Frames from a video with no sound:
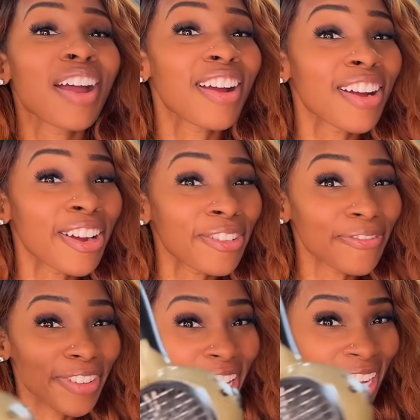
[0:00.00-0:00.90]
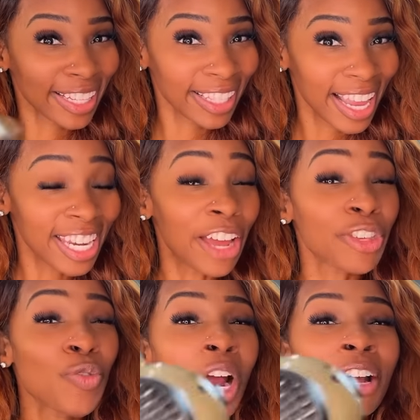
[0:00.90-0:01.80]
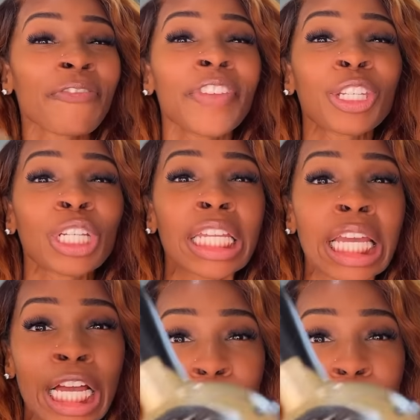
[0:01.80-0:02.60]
Perfect. Now you are officially